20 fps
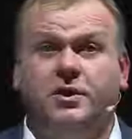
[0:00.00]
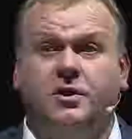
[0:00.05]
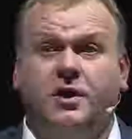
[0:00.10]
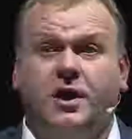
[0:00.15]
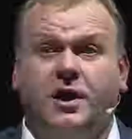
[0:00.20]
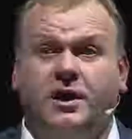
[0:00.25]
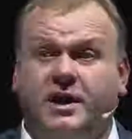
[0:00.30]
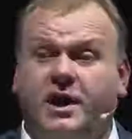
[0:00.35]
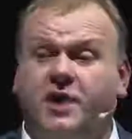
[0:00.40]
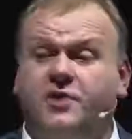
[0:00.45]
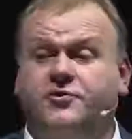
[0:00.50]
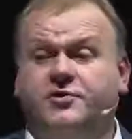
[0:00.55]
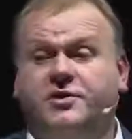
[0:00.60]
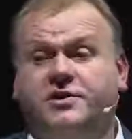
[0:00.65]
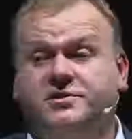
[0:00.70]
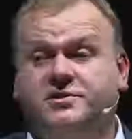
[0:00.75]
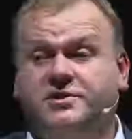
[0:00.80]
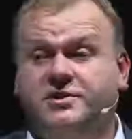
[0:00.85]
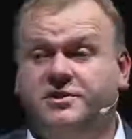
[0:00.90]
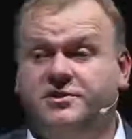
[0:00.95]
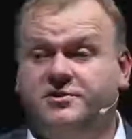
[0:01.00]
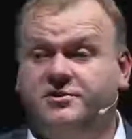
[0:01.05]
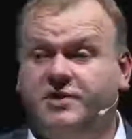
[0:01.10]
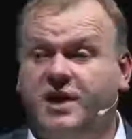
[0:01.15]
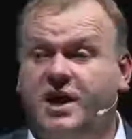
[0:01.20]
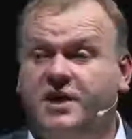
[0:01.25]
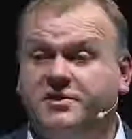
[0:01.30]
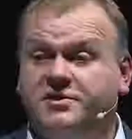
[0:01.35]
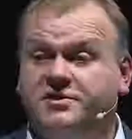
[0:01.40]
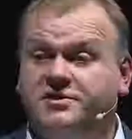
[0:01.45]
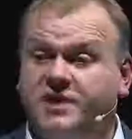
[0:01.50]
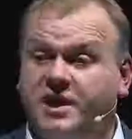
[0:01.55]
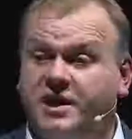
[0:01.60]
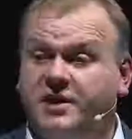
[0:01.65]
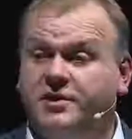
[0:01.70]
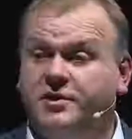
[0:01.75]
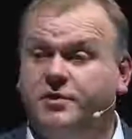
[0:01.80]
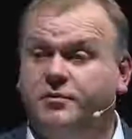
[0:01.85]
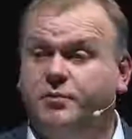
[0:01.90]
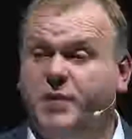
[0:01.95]
allow trustees to
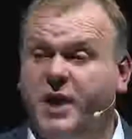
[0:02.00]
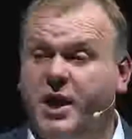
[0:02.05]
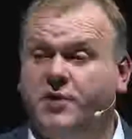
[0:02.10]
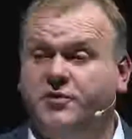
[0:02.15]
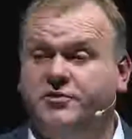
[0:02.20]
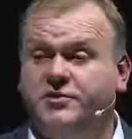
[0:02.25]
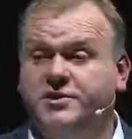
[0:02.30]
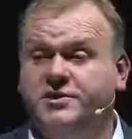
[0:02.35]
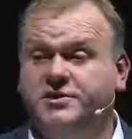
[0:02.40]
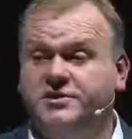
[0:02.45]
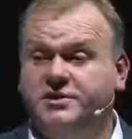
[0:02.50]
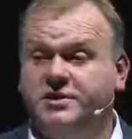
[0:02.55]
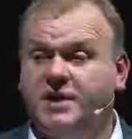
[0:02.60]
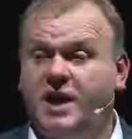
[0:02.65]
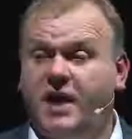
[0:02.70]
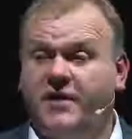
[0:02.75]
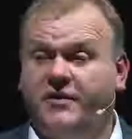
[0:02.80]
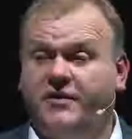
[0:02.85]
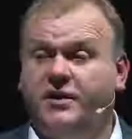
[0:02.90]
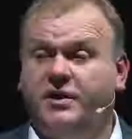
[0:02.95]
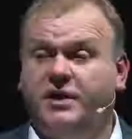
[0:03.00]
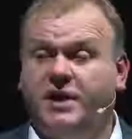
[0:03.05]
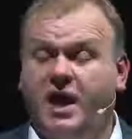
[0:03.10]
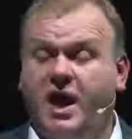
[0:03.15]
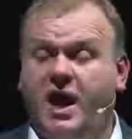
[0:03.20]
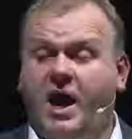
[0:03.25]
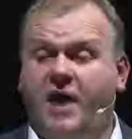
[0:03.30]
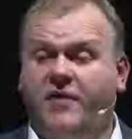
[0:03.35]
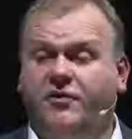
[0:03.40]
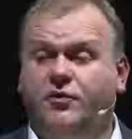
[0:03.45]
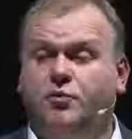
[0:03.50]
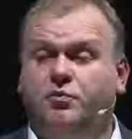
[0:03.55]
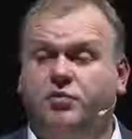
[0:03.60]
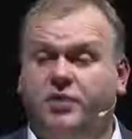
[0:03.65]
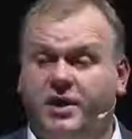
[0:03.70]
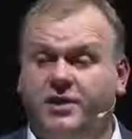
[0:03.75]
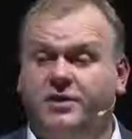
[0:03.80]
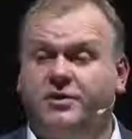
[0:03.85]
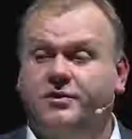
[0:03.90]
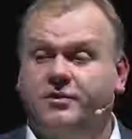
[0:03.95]
understand the boundaries and the
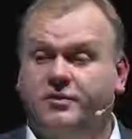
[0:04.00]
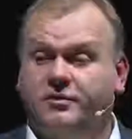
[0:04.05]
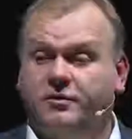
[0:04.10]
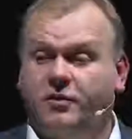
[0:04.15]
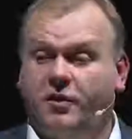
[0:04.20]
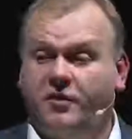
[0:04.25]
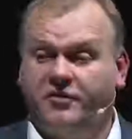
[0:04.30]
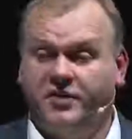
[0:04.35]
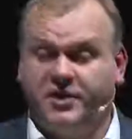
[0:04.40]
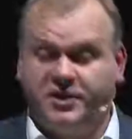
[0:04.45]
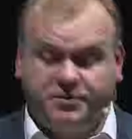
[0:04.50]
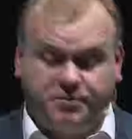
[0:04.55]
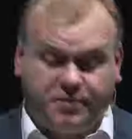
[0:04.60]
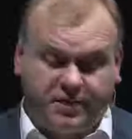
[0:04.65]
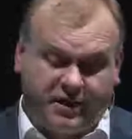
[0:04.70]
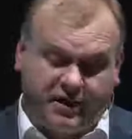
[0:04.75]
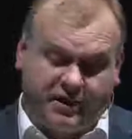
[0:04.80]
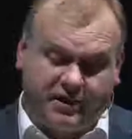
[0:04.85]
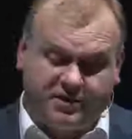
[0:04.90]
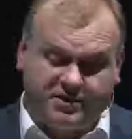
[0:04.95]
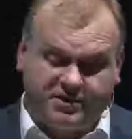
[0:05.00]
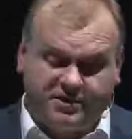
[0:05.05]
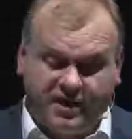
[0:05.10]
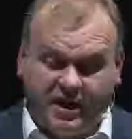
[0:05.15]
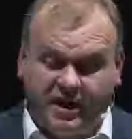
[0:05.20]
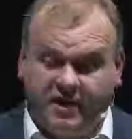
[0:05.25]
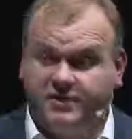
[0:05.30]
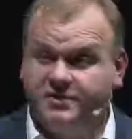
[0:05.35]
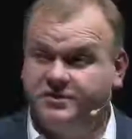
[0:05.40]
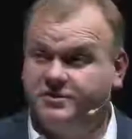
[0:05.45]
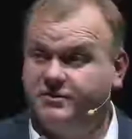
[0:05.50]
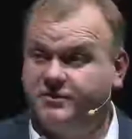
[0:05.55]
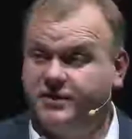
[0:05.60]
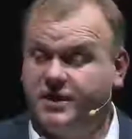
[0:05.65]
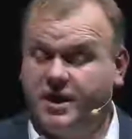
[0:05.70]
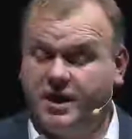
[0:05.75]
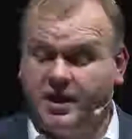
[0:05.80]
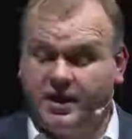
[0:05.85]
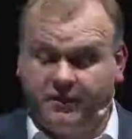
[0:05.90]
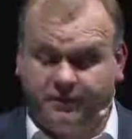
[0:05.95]
breadth of these particular standards of
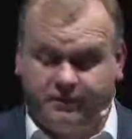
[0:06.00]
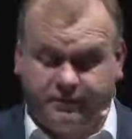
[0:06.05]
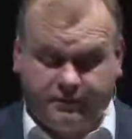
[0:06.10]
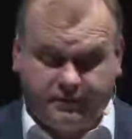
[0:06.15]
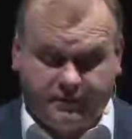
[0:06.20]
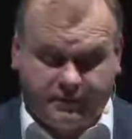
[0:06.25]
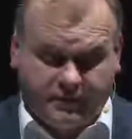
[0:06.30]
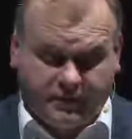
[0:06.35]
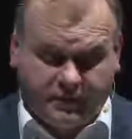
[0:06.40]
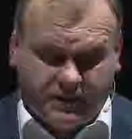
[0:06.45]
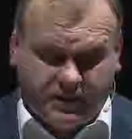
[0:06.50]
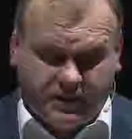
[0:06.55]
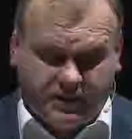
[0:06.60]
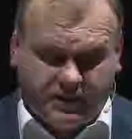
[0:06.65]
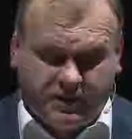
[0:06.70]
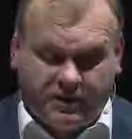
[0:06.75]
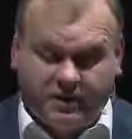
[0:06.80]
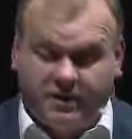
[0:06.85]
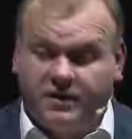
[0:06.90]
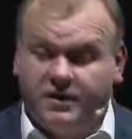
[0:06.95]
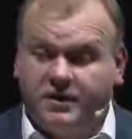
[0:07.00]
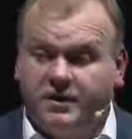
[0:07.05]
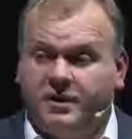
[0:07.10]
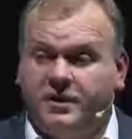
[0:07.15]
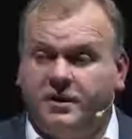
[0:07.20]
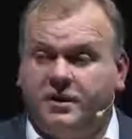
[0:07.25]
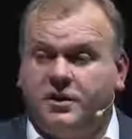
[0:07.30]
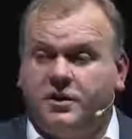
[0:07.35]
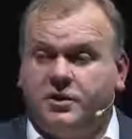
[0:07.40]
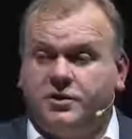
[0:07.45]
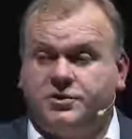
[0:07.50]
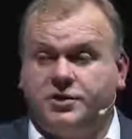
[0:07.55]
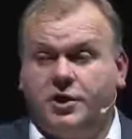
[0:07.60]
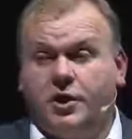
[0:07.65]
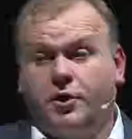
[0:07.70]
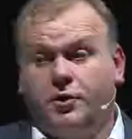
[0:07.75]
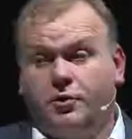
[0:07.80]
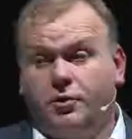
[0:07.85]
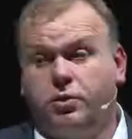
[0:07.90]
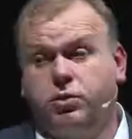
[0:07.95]
care.
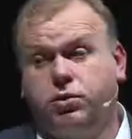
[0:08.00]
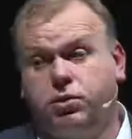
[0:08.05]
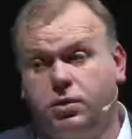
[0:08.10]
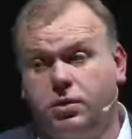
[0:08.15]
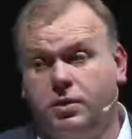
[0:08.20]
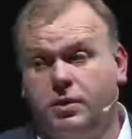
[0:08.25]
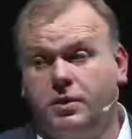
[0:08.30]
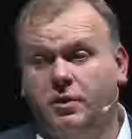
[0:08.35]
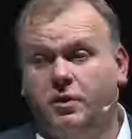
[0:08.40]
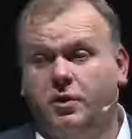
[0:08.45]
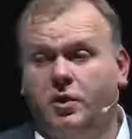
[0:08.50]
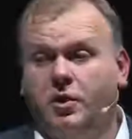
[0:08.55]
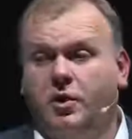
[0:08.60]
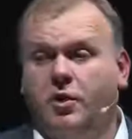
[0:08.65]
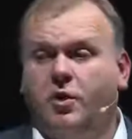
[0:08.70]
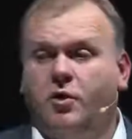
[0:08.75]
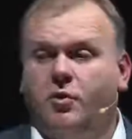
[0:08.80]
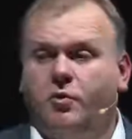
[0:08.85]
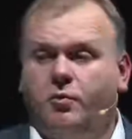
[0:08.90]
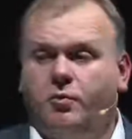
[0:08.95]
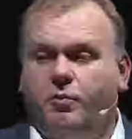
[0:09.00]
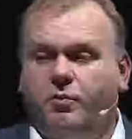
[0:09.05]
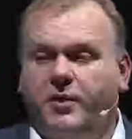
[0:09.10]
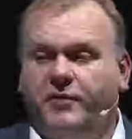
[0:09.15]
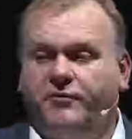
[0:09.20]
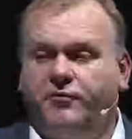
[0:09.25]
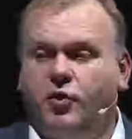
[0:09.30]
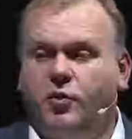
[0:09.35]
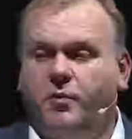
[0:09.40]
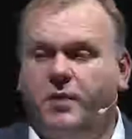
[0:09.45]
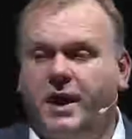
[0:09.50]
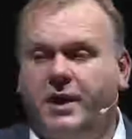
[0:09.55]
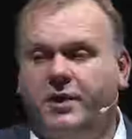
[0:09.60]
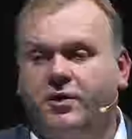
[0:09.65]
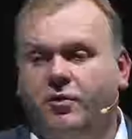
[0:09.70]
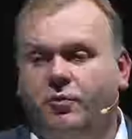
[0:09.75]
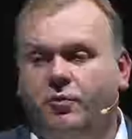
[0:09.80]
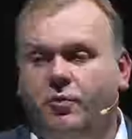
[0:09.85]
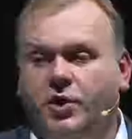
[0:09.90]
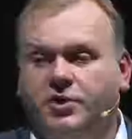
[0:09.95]
So we fall back
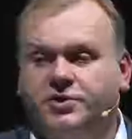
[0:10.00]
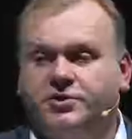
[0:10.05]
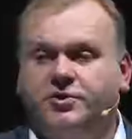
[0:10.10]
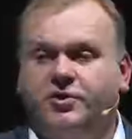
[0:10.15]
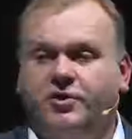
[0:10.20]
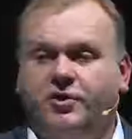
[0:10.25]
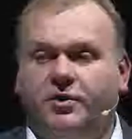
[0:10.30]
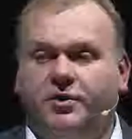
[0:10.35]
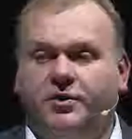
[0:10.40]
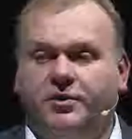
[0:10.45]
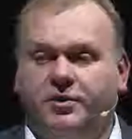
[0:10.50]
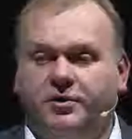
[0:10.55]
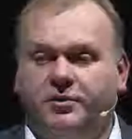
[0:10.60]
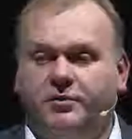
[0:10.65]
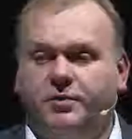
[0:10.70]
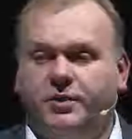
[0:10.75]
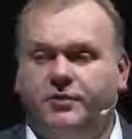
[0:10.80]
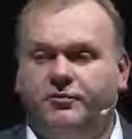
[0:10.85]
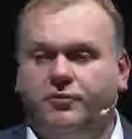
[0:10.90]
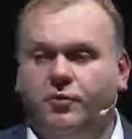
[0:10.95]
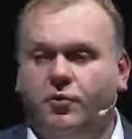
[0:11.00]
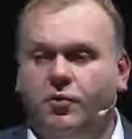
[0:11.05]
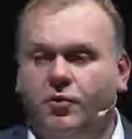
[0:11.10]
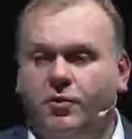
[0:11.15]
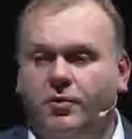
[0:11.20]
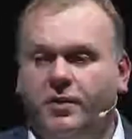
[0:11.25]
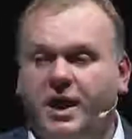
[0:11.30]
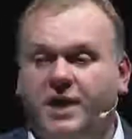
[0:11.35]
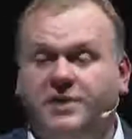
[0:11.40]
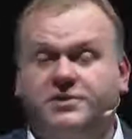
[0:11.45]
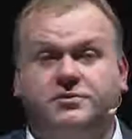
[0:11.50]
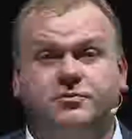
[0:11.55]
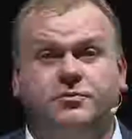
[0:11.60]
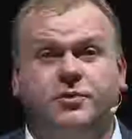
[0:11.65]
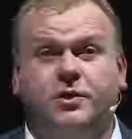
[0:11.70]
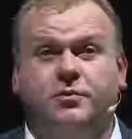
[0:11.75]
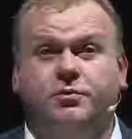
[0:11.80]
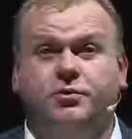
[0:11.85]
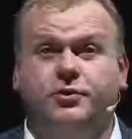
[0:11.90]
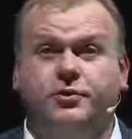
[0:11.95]
on what's gone before as to
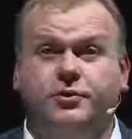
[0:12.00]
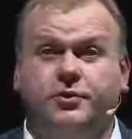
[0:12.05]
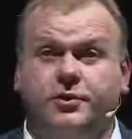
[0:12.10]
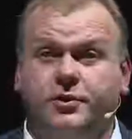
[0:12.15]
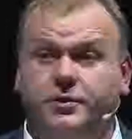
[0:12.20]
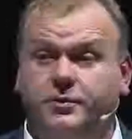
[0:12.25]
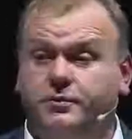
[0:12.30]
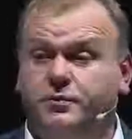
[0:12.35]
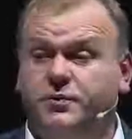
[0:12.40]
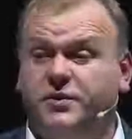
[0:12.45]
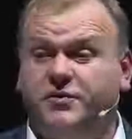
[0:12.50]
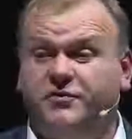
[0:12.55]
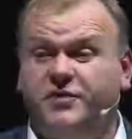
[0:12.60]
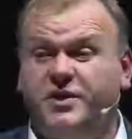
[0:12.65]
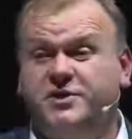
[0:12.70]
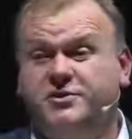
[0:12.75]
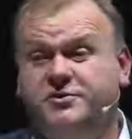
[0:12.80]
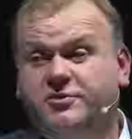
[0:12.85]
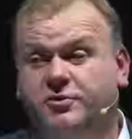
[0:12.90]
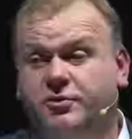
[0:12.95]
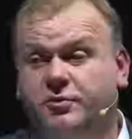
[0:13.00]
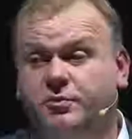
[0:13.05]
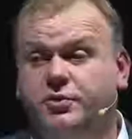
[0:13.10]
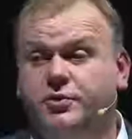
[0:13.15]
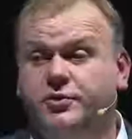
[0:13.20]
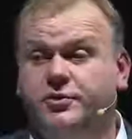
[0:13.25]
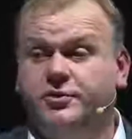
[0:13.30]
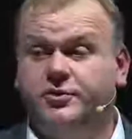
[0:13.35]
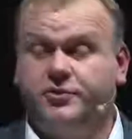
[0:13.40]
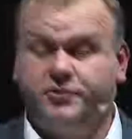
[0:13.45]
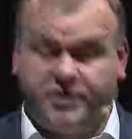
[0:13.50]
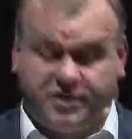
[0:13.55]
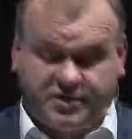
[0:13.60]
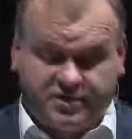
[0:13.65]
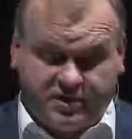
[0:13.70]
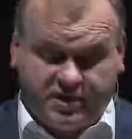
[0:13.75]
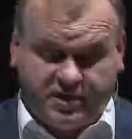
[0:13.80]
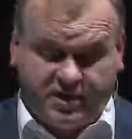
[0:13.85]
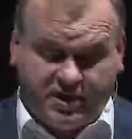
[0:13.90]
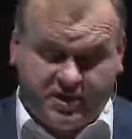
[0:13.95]
what a prudent investor or a prudent
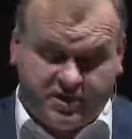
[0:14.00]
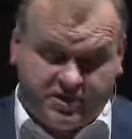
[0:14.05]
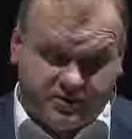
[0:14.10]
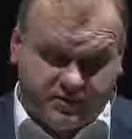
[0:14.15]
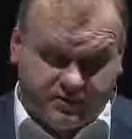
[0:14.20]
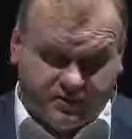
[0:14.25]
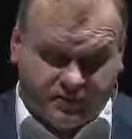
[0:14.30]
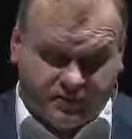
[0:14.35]
trustee is.